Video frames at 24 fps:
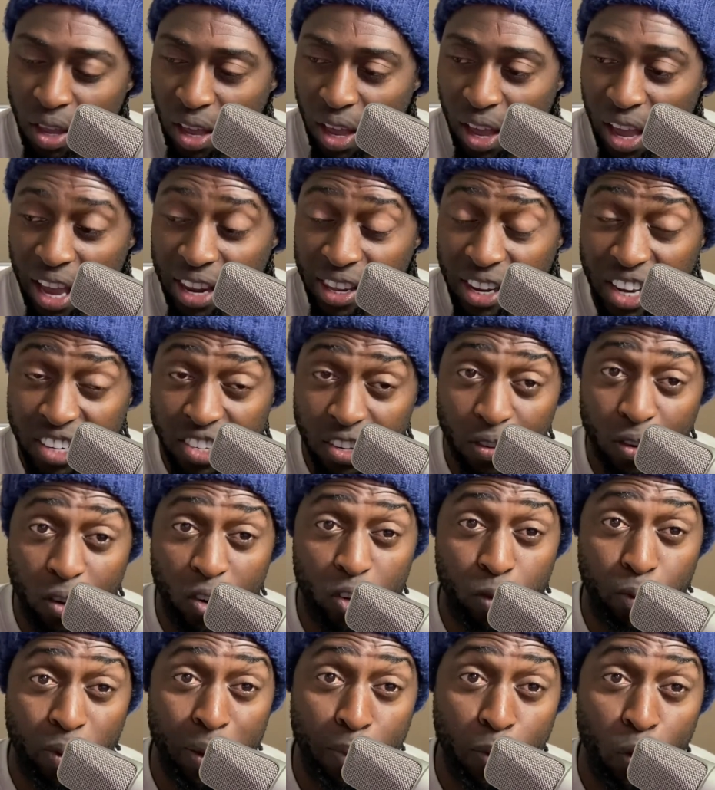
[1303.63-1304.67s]
Unless, of
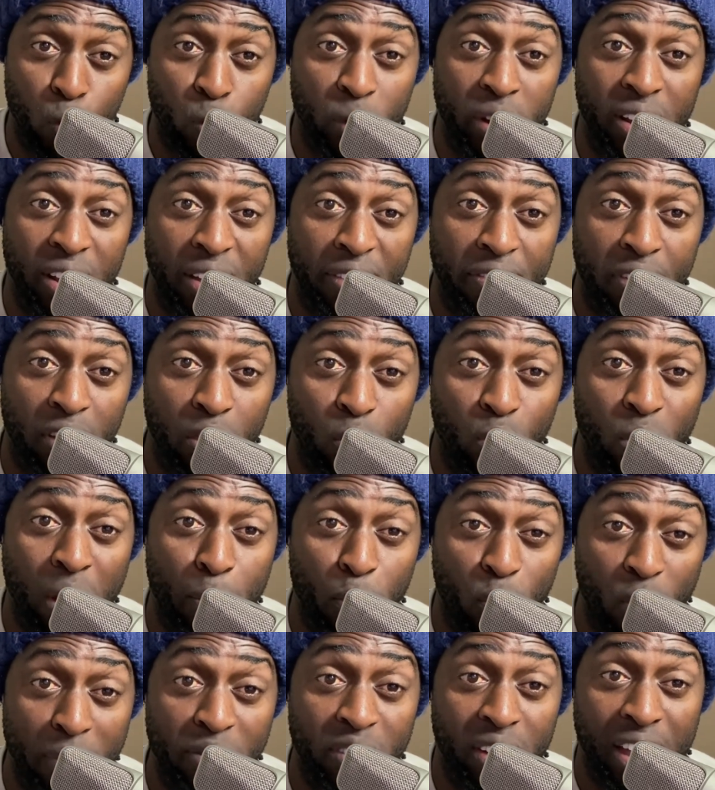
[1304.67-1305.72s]
course, people really feel the
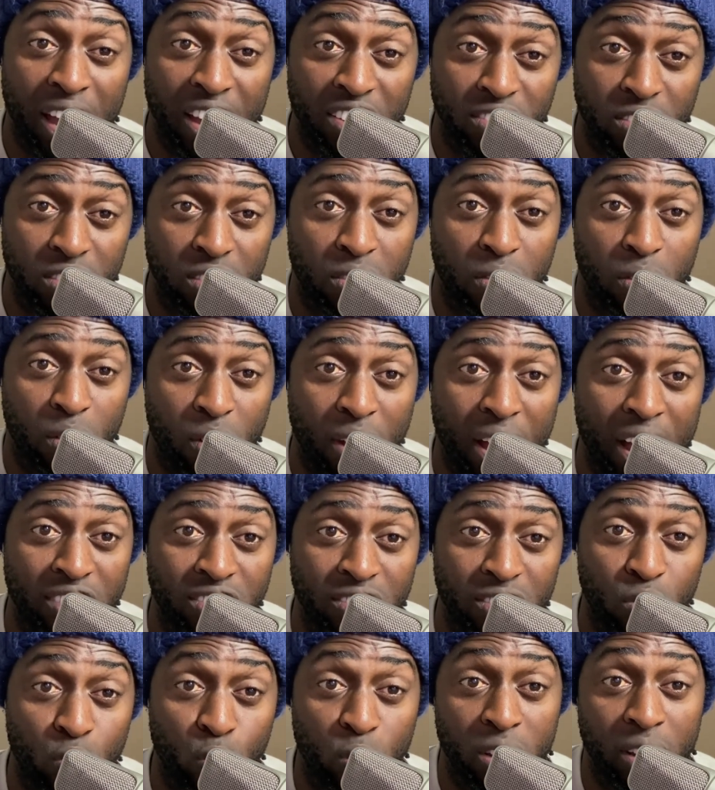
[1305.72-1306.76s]
ramifications of their
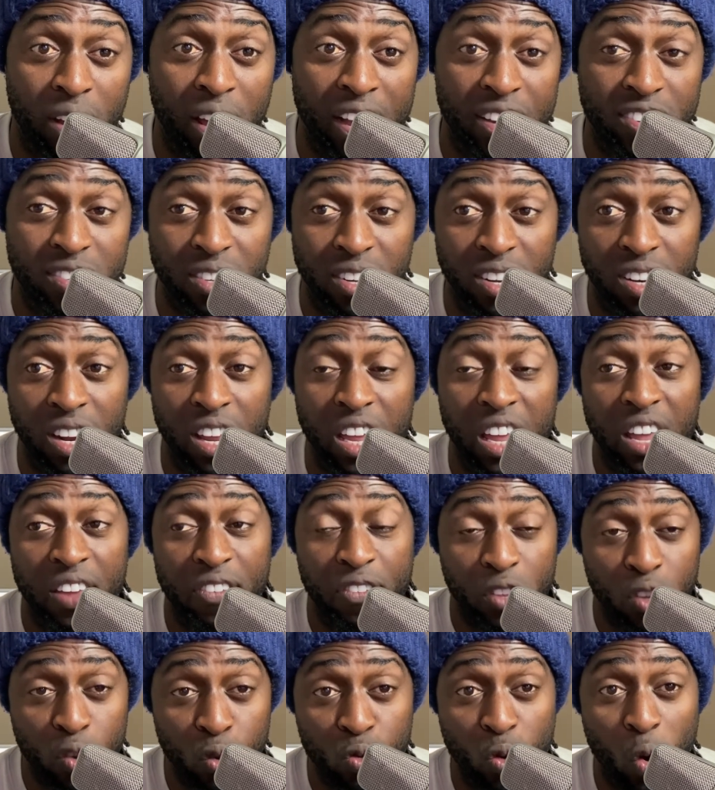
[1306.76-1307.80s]
actions, realize that
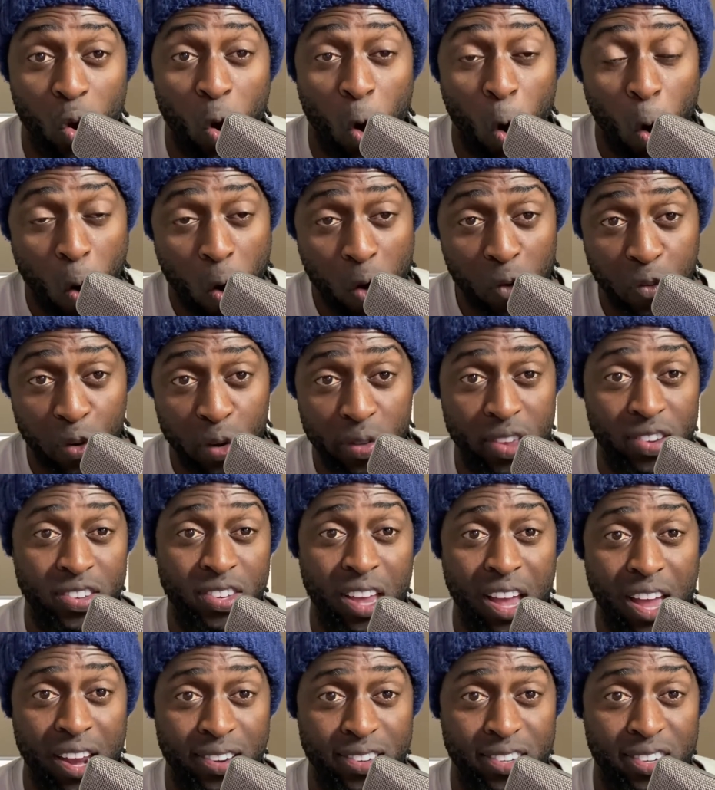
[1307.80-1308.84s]
if you call for this
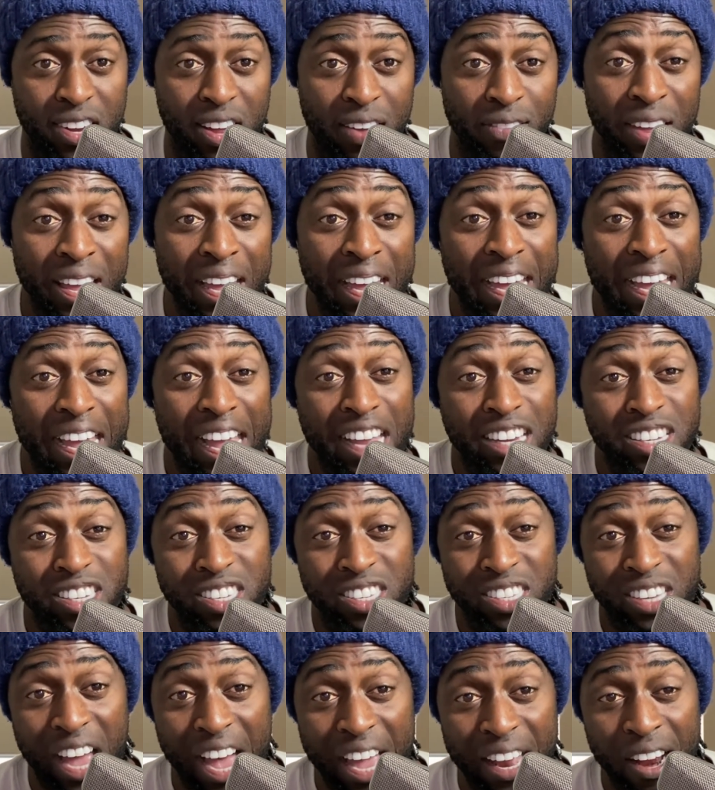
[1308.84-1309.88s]
kind of stuff,
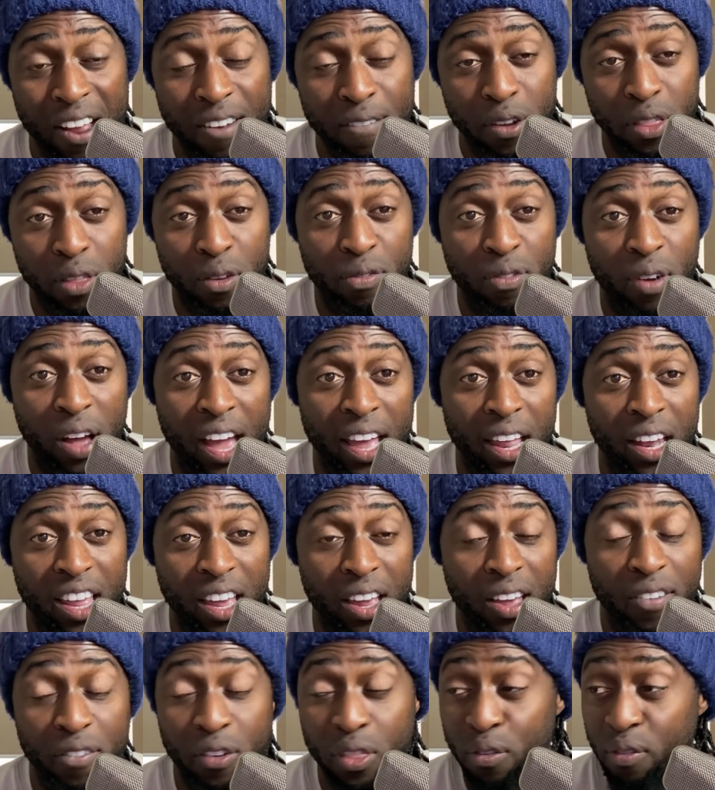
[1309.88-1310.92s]
incite for the
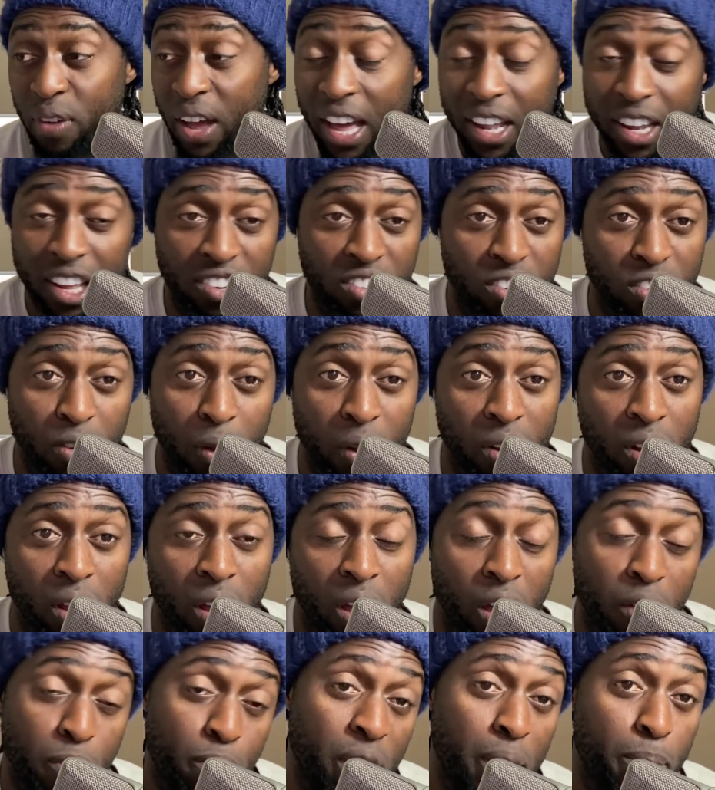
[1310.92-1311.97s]
violation
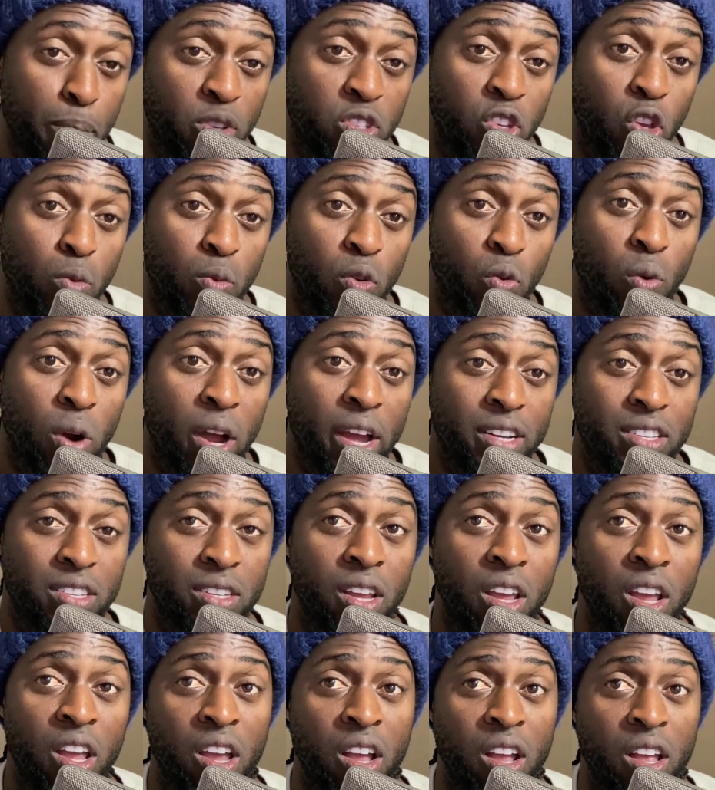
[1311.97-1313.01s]
of people's human rights,
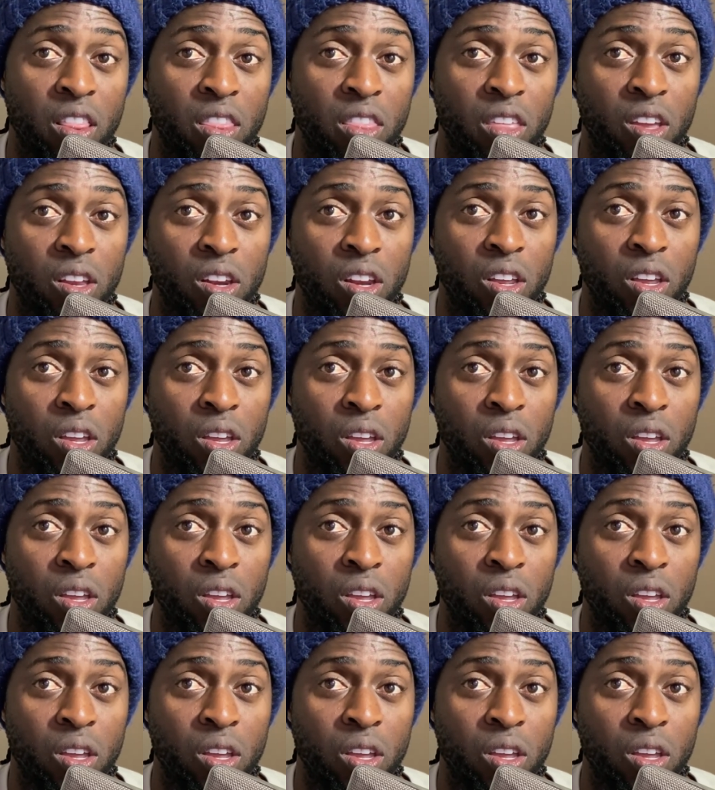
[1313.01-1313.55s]
that